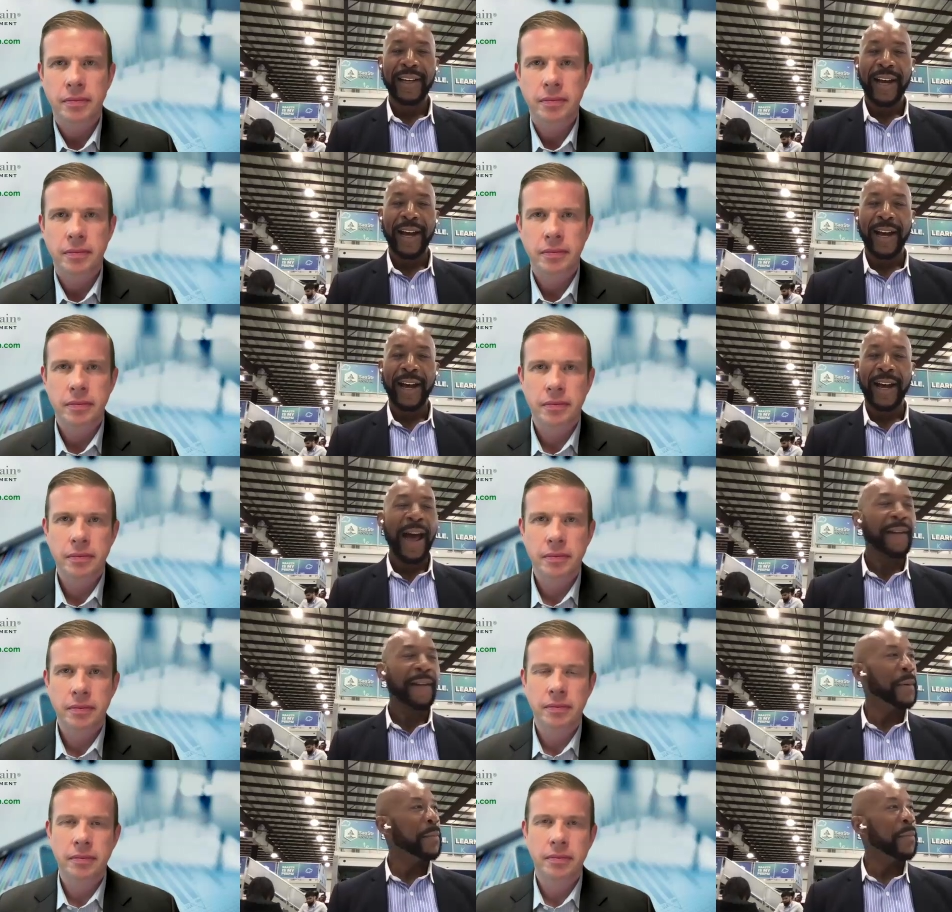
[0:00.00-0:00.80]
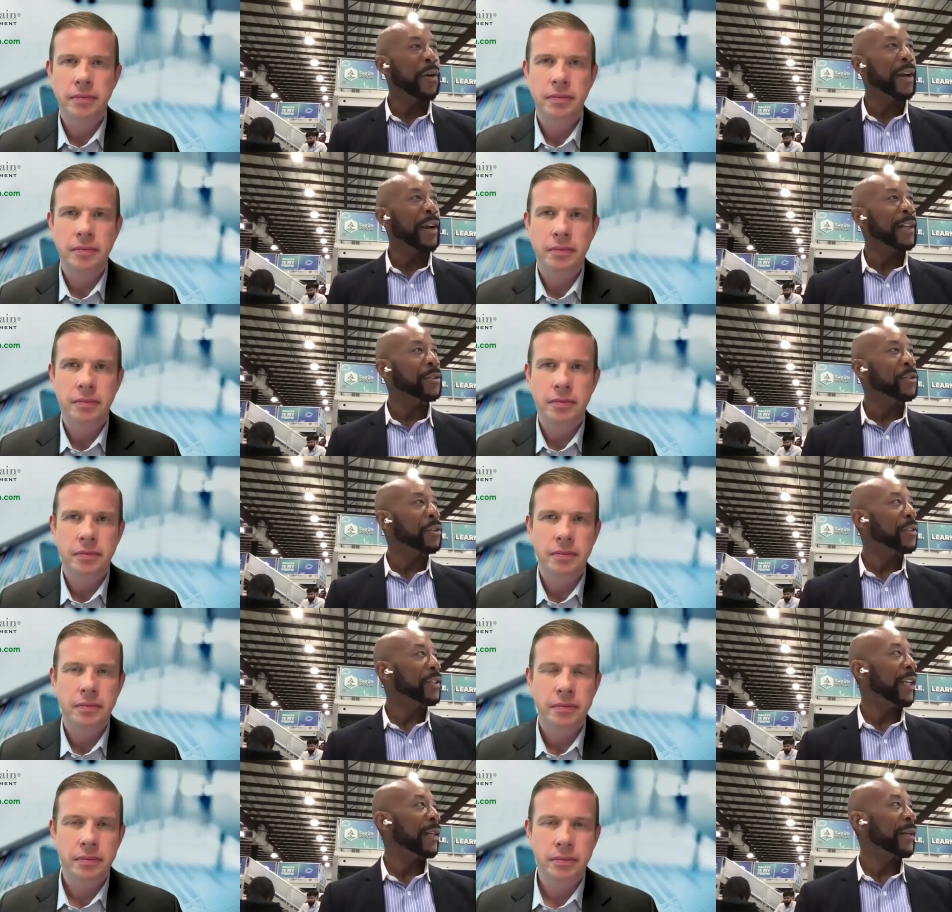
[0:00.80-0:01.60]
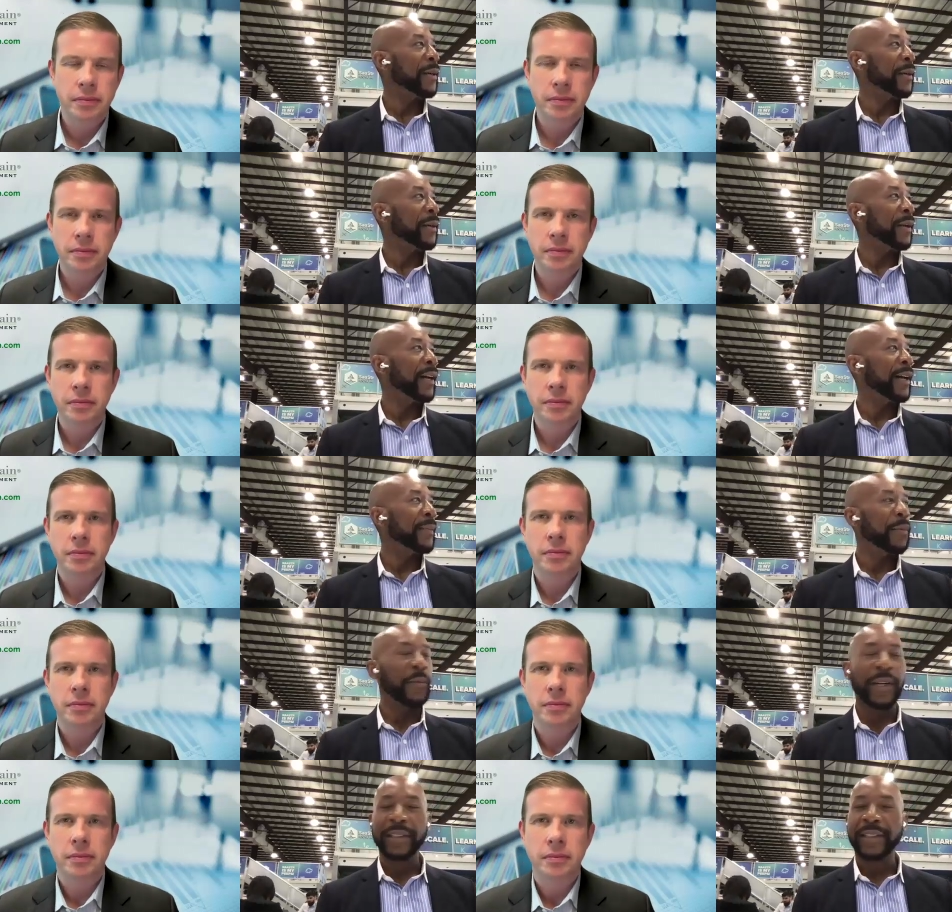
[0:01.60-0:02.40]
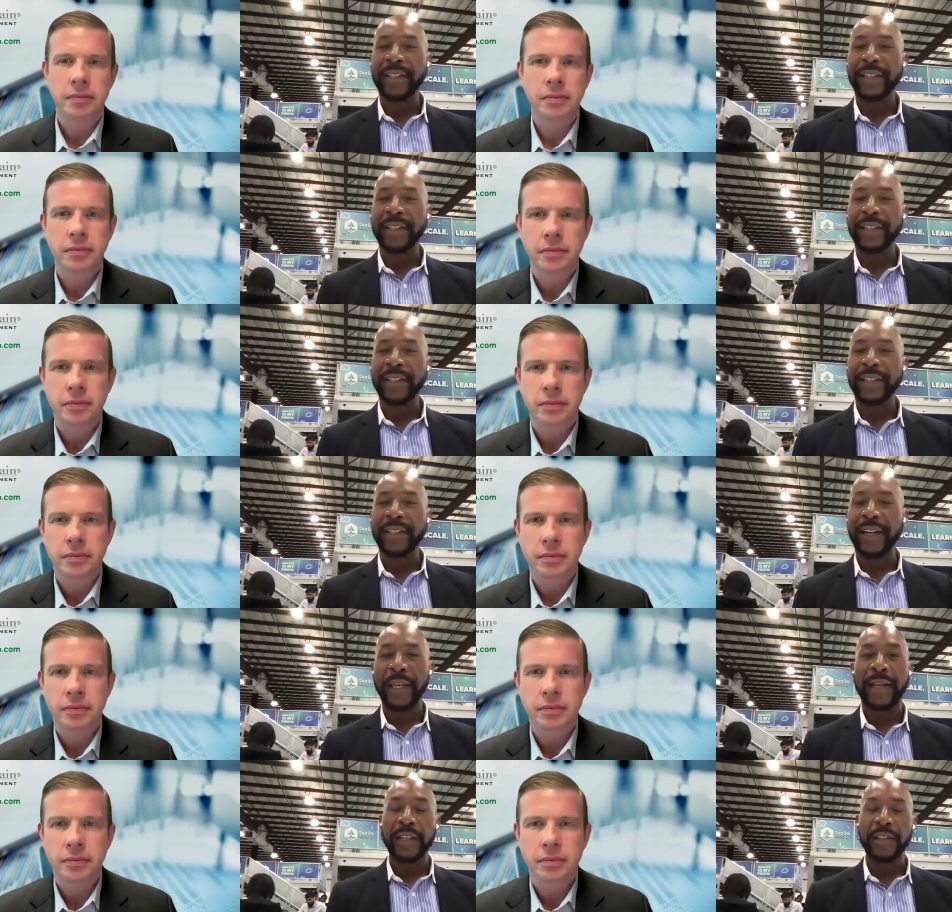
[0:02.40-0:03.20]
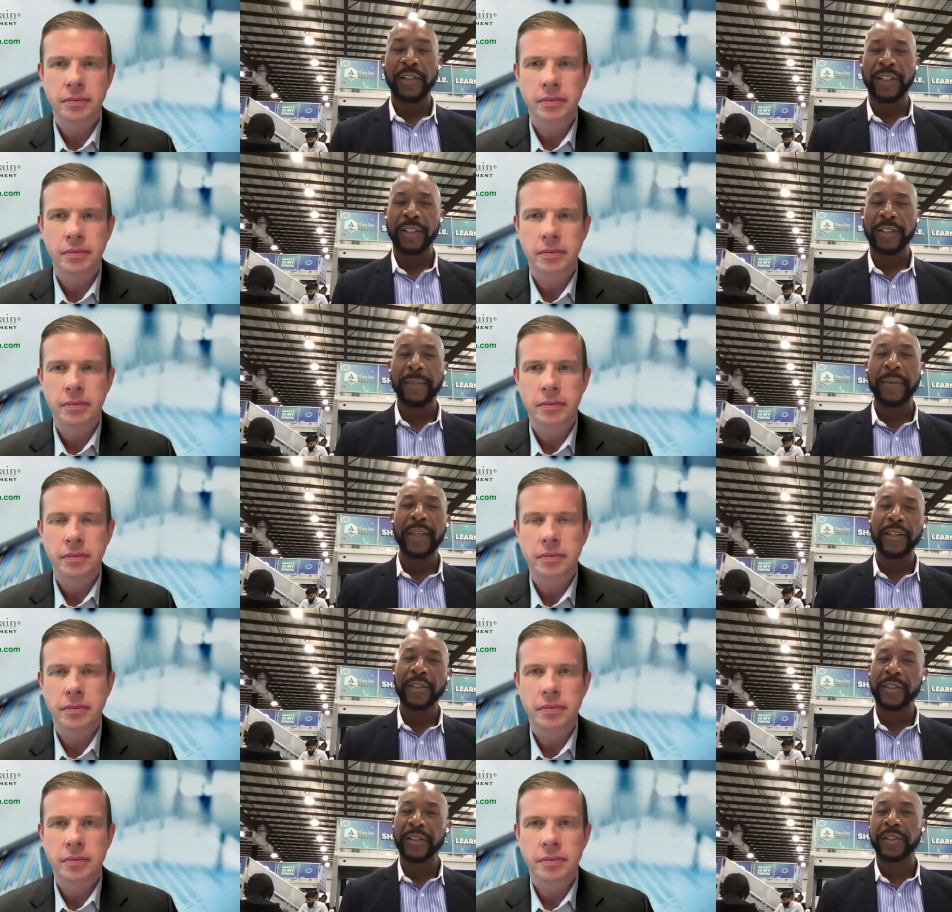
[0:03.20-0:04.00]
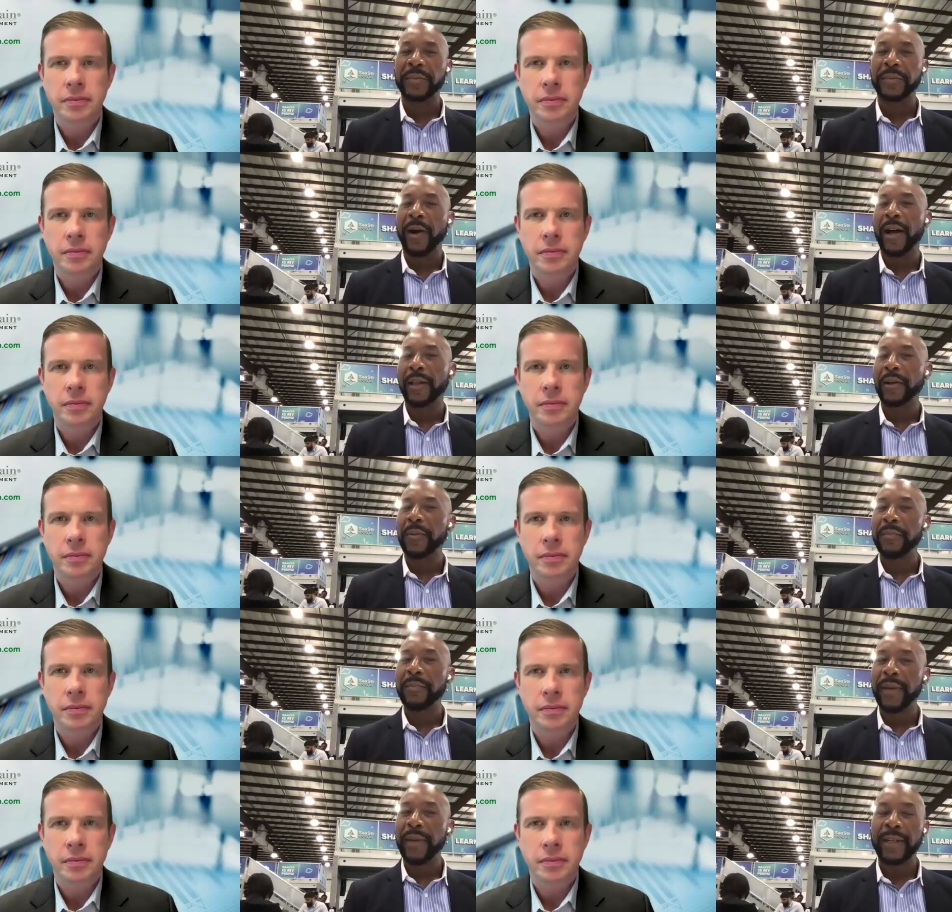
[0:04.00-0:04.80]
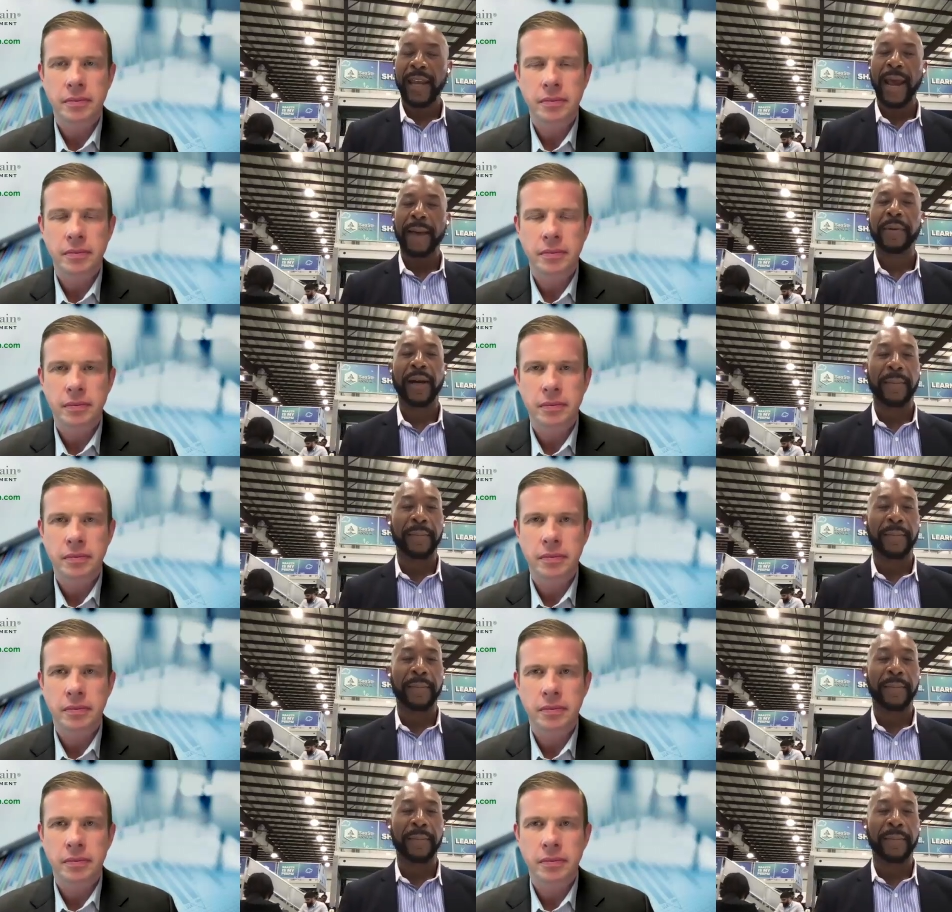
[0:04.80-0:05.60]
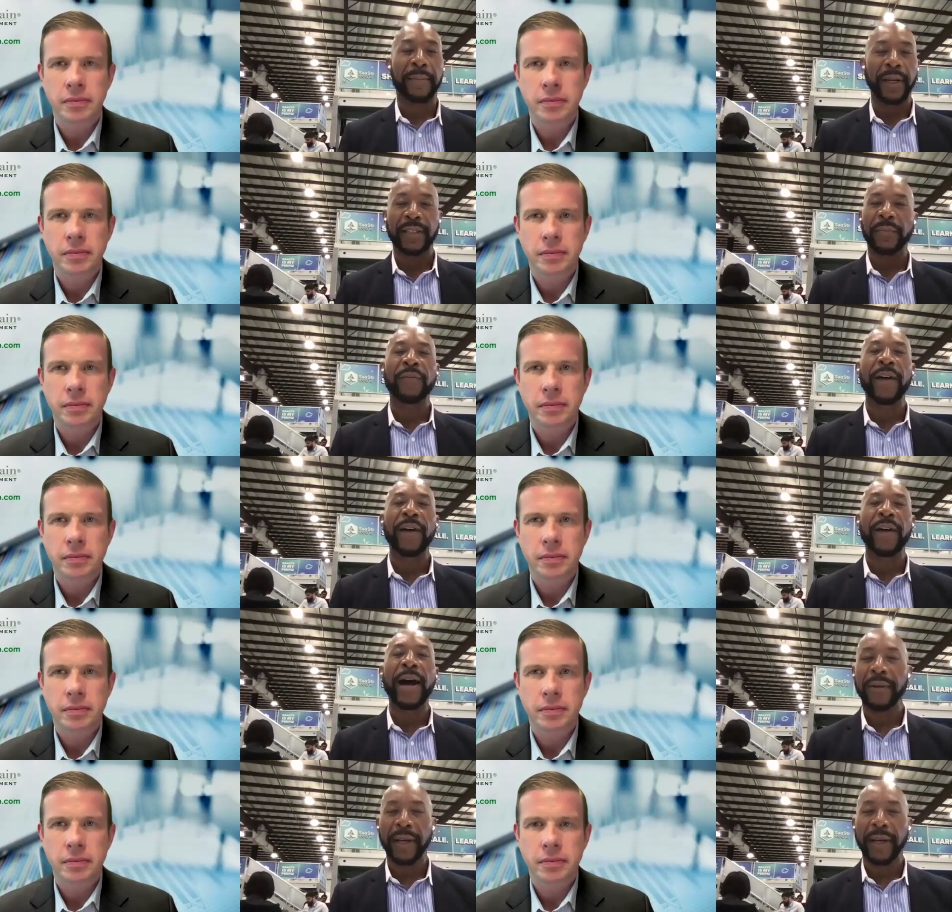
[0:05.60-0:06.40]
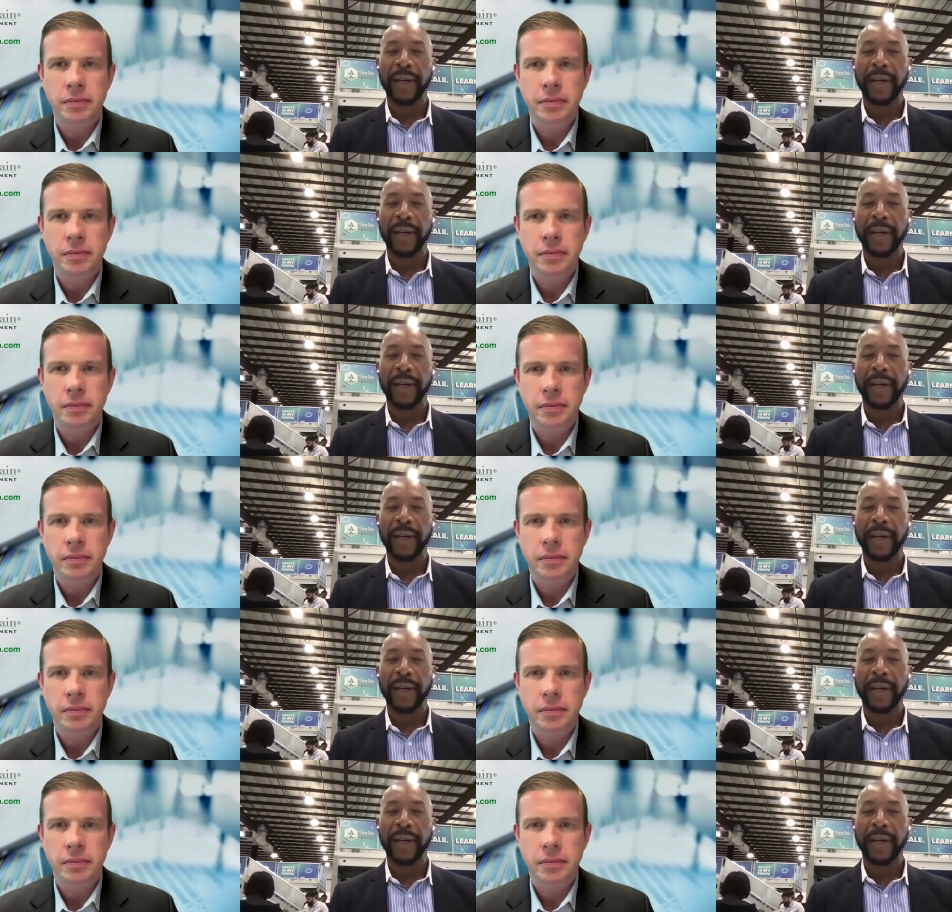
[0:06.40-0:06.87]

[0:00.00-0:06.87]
Speaker 1: Uh, I've been more interested in uh, ones that have piqued my attention is some of these smaller mid-cap companies that we've been following.